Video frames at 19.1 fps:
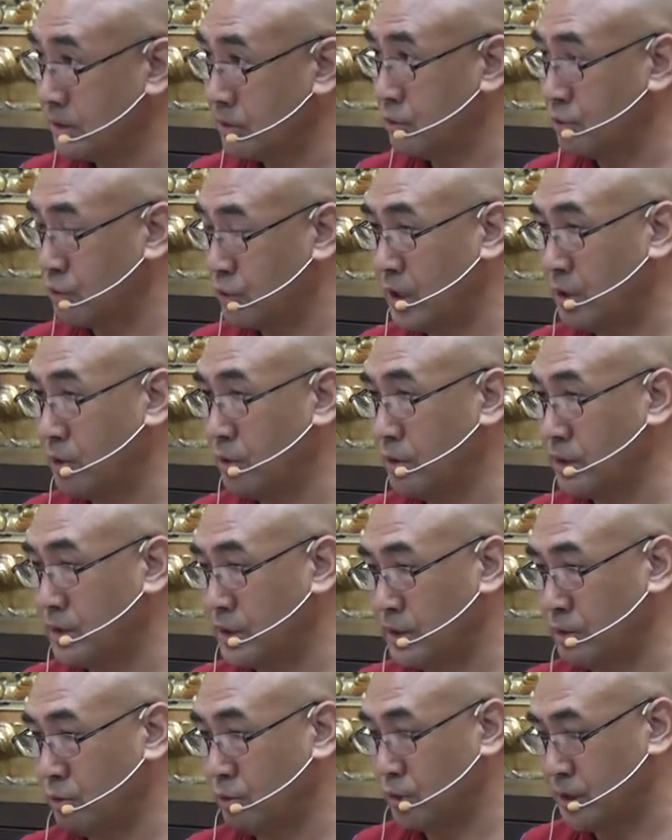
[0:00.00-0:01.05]
to
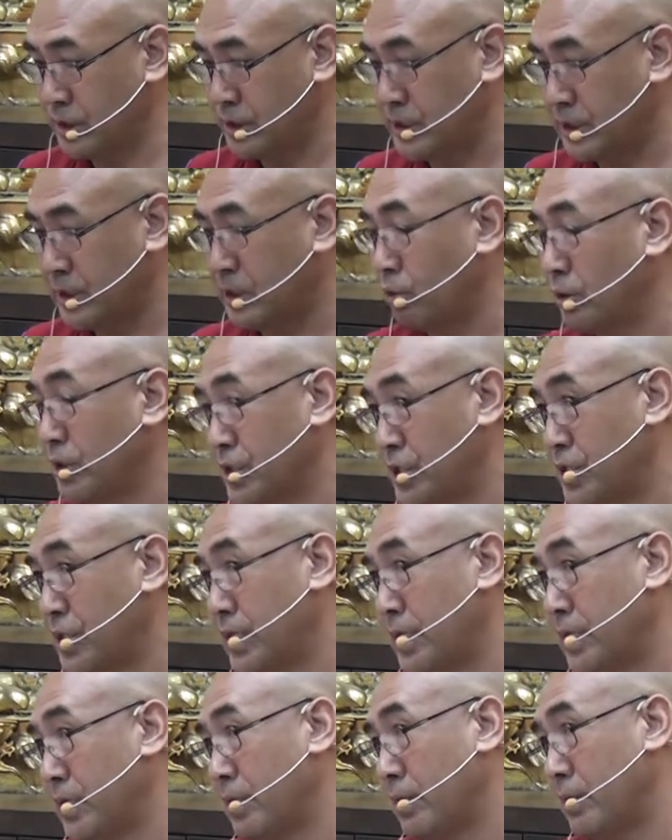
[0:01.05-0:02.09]
down, on the sitting on the
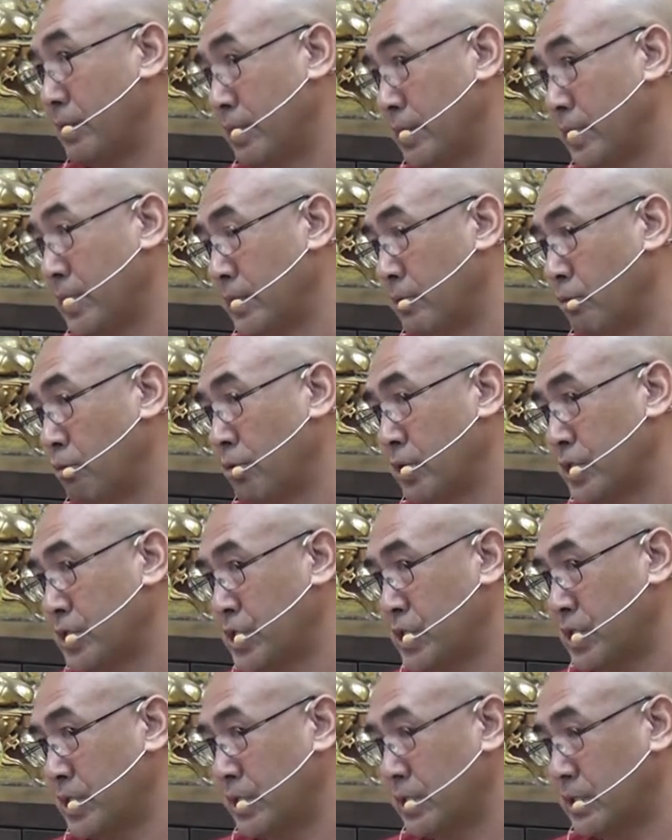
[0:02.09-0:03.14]
chair, look at
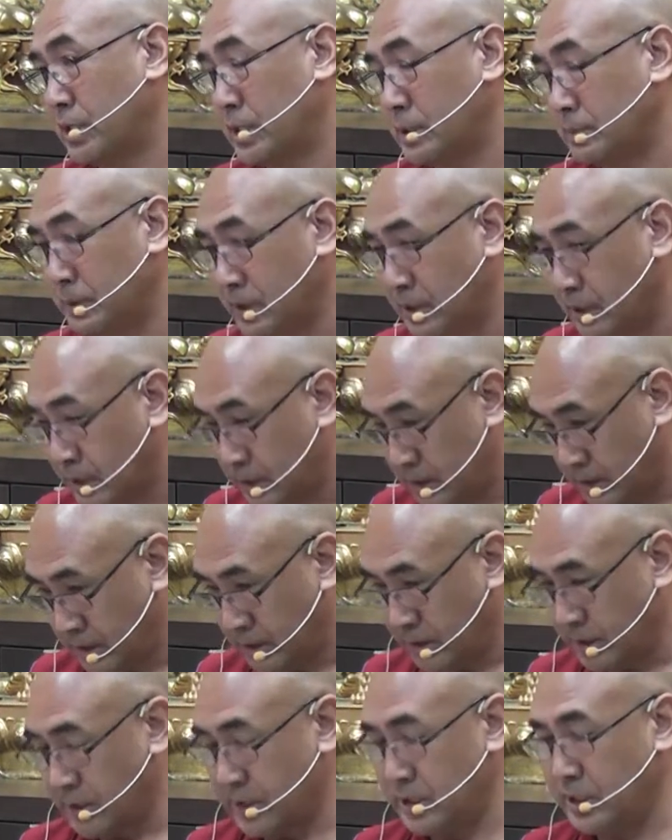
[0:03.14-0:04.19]
chair. That mean,
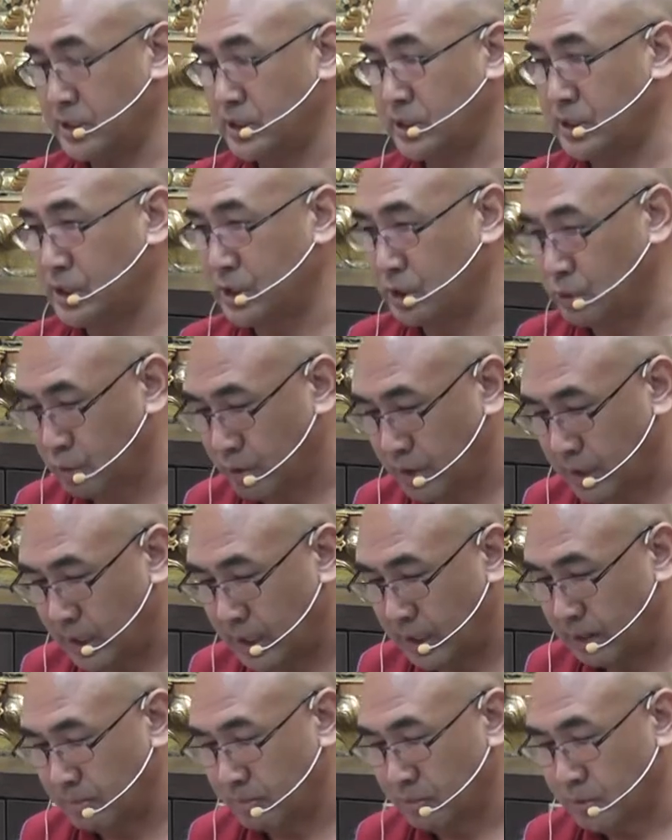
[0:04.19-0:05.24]
he is ready to
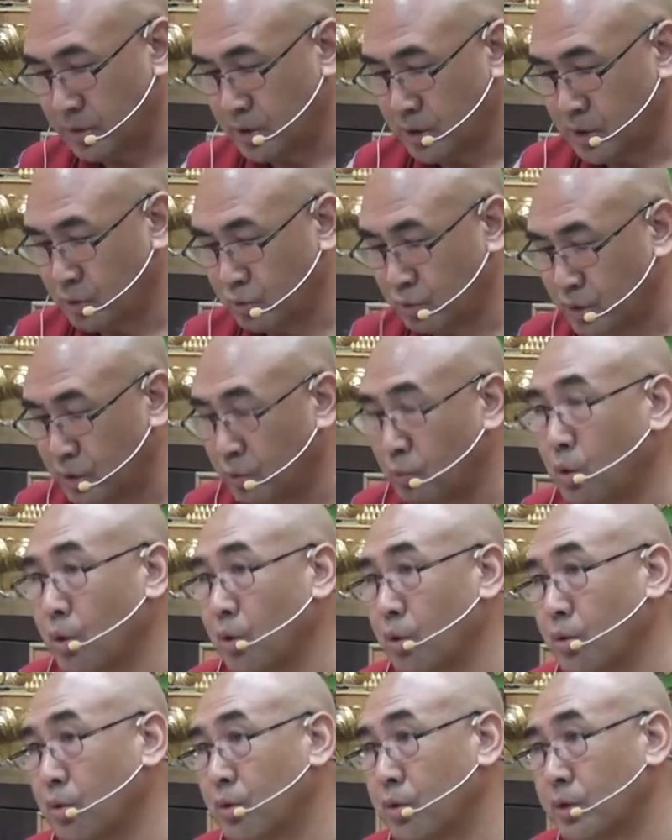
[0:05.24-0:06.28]
come to the
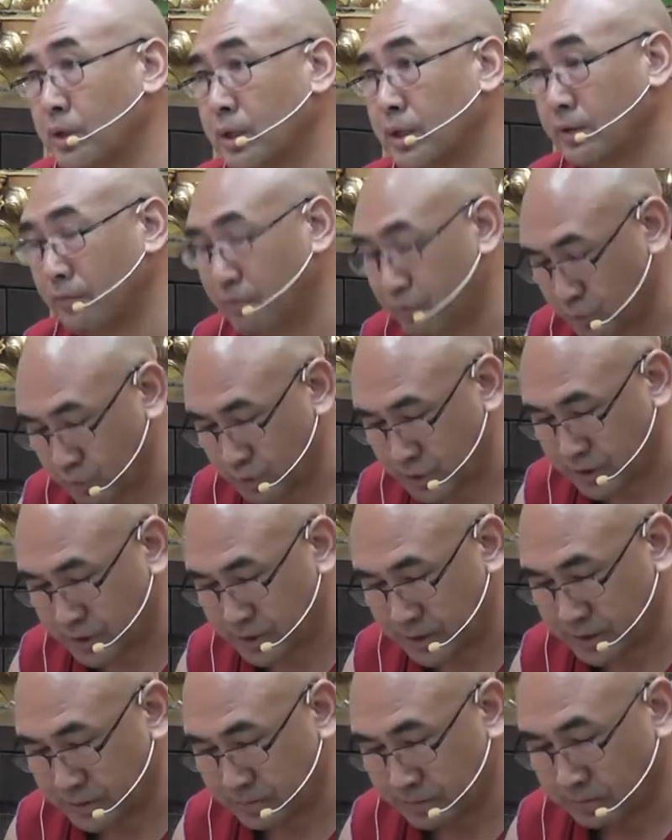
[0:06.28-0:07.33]
world in the
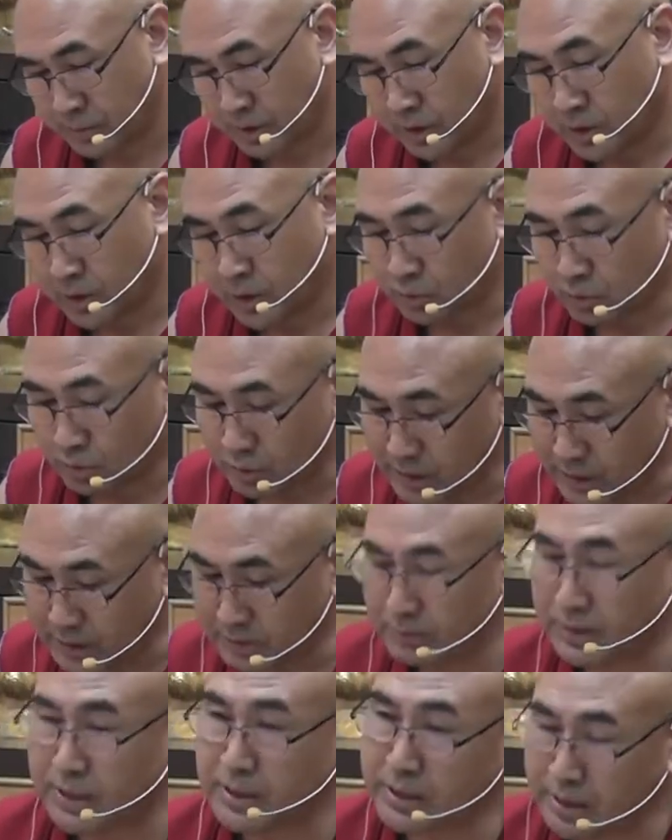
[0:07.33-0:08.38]
future. That's
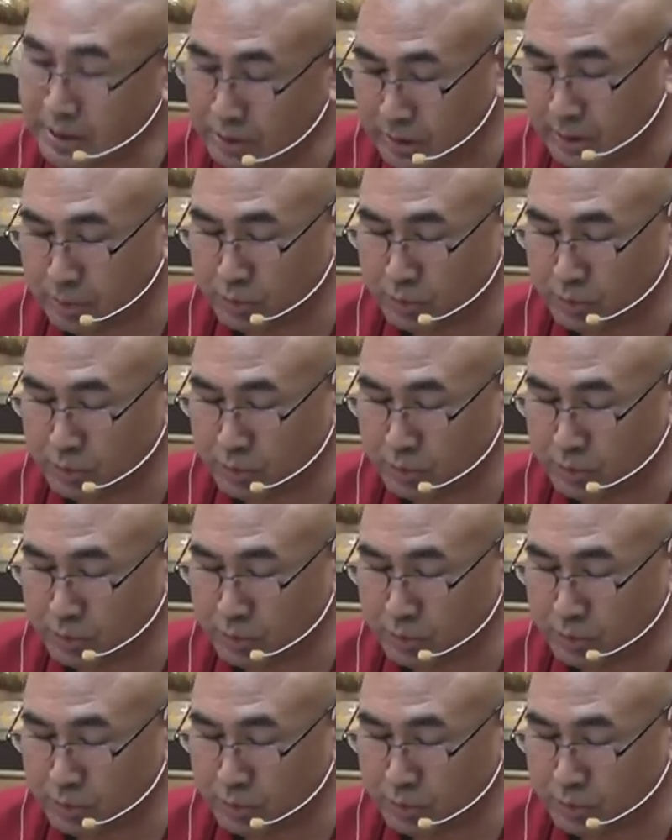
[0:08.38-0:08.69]
why, you know,